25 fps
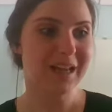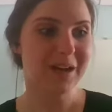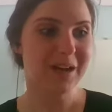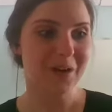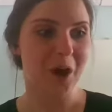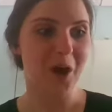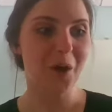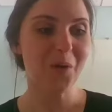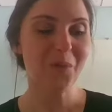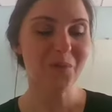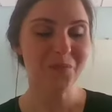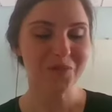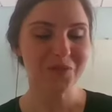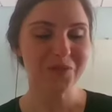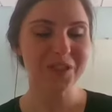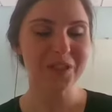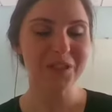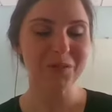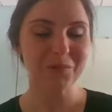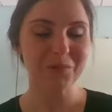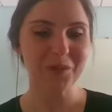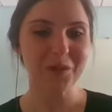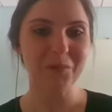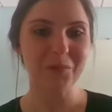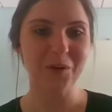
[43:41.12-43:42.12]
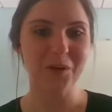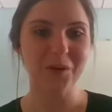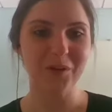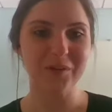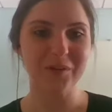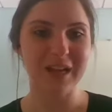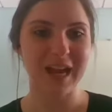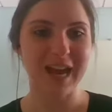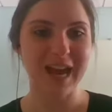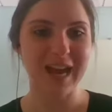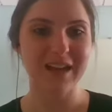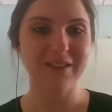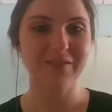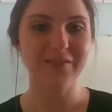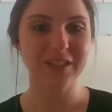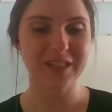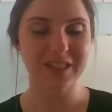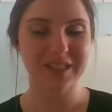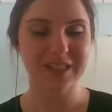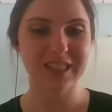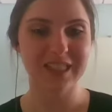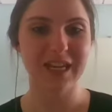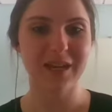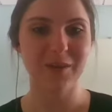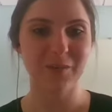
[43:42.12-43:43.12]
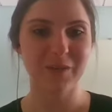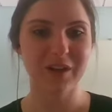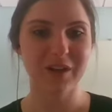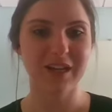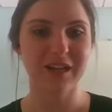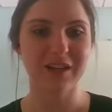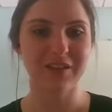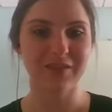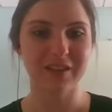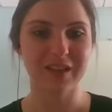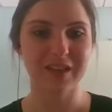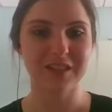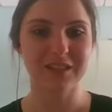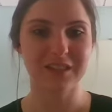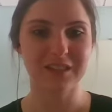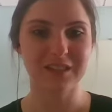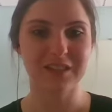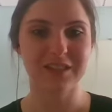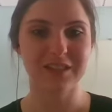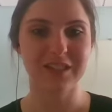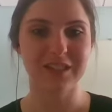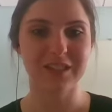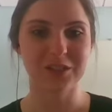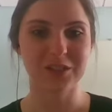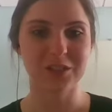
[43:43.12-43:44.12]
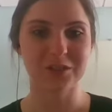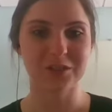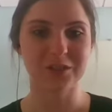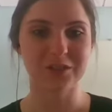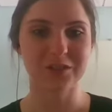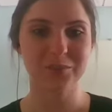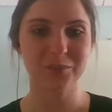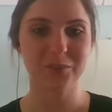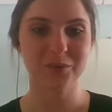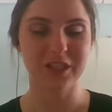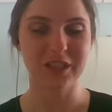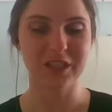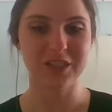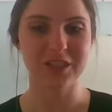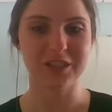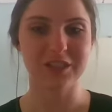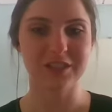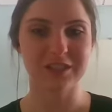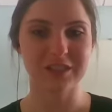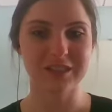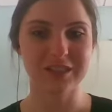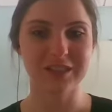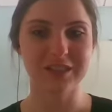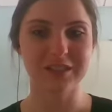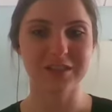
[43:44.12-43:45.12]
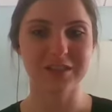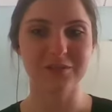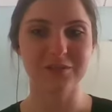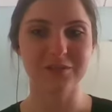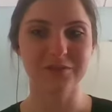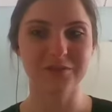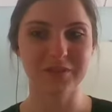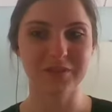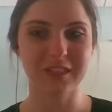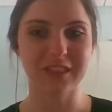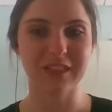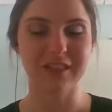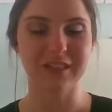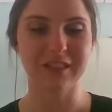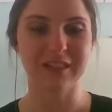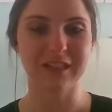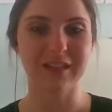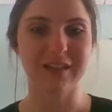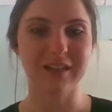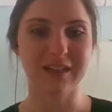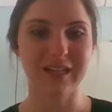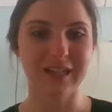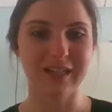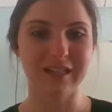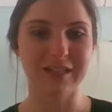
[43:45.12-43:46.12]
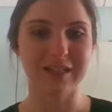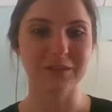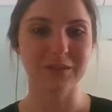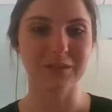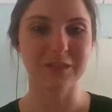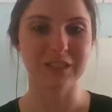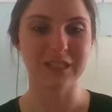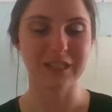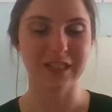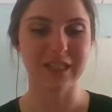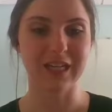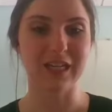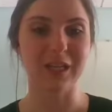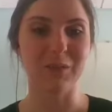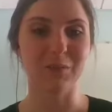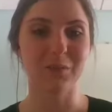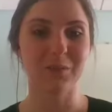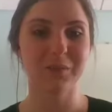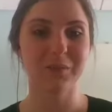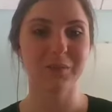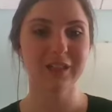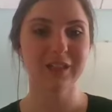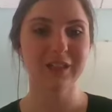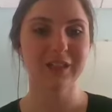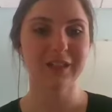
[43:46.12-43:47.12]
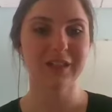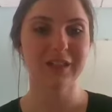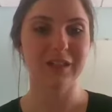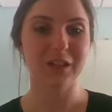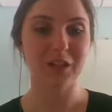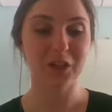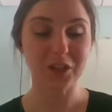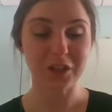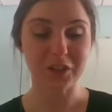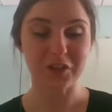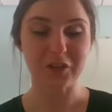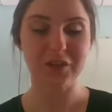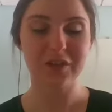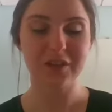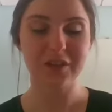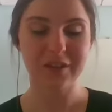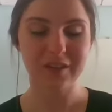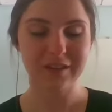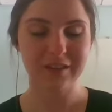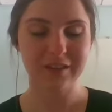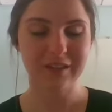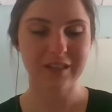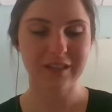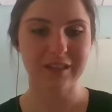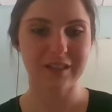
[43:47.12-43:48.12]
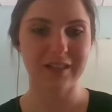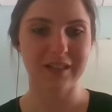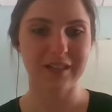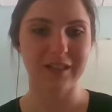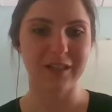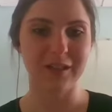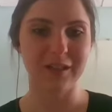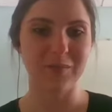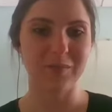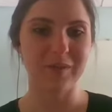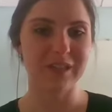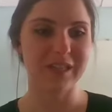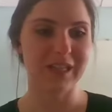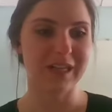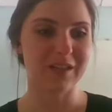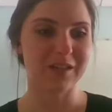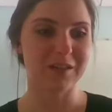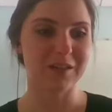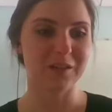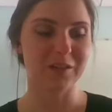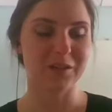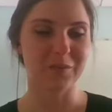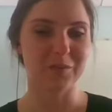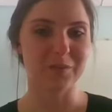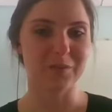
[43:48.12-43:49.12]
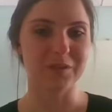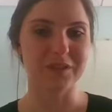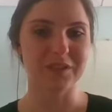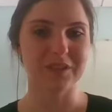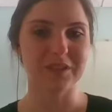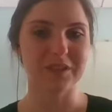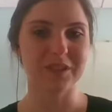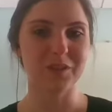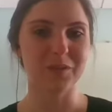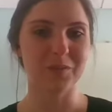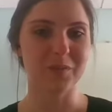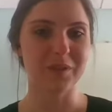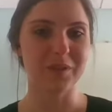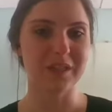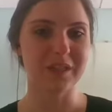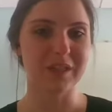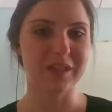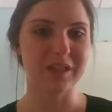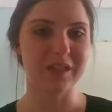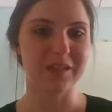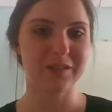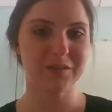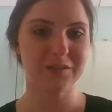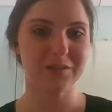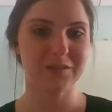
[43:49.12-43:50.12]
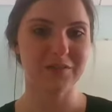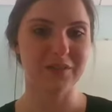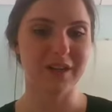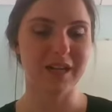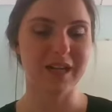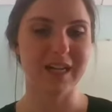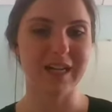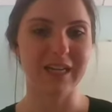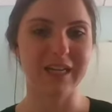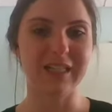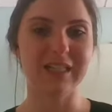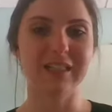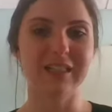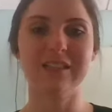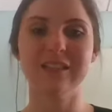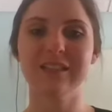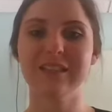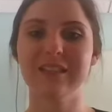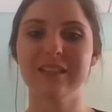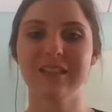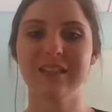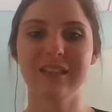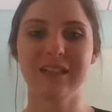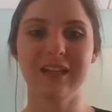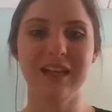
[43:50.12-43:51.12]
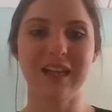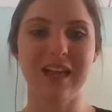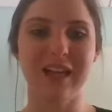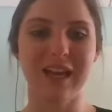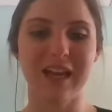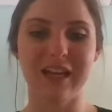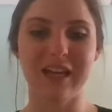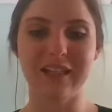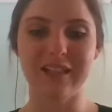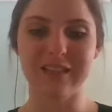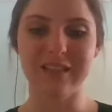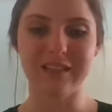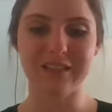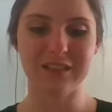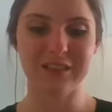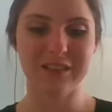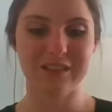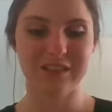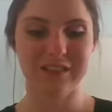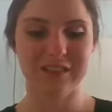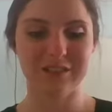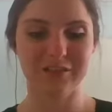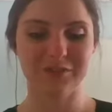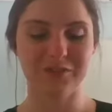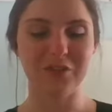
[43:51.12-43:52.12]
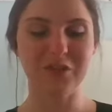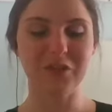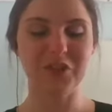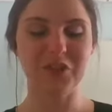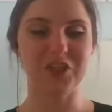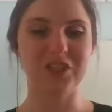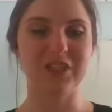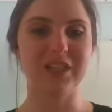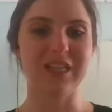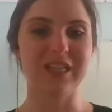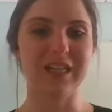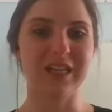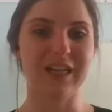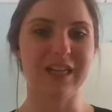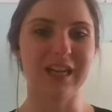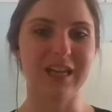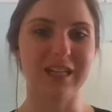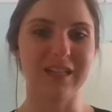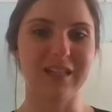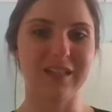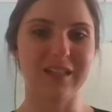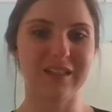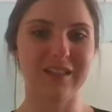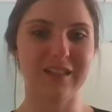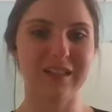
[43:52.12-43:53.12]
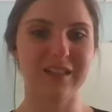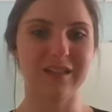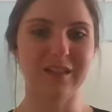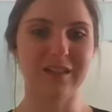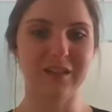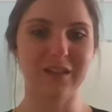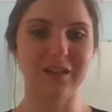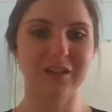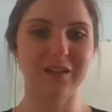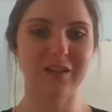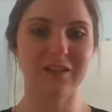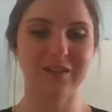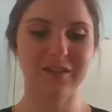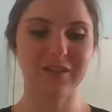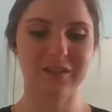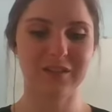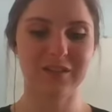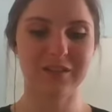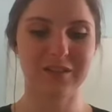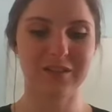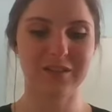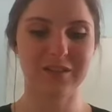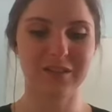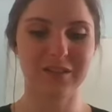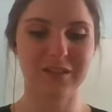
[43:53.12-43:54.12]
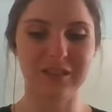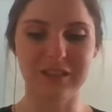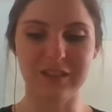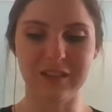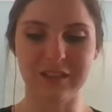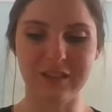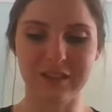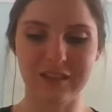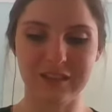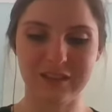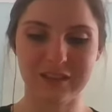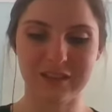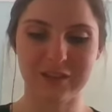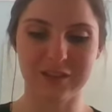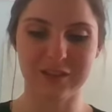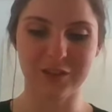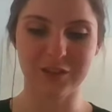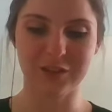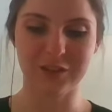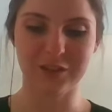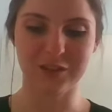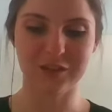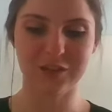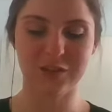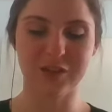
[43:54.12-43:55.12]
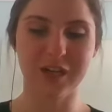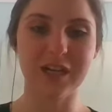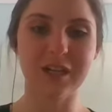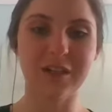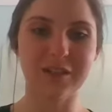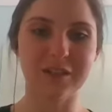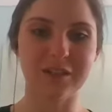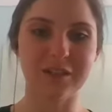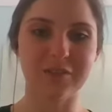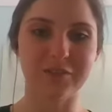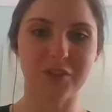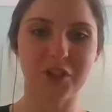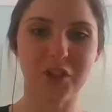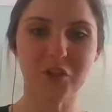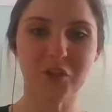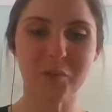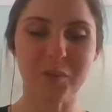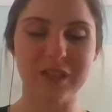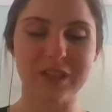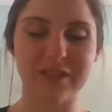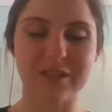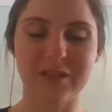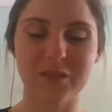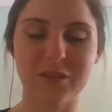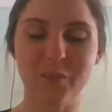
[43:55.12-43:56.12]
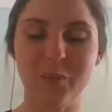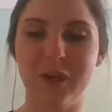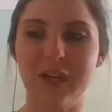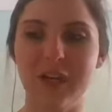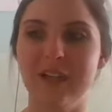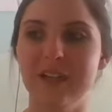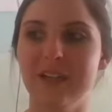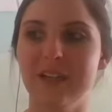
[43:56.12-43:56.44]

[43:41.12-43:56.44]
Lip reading: hopefully we won't have the same kind of existential pressure to figure out how to escape Earth, and that Earth will still be fine and functioning and the cradle of humans. But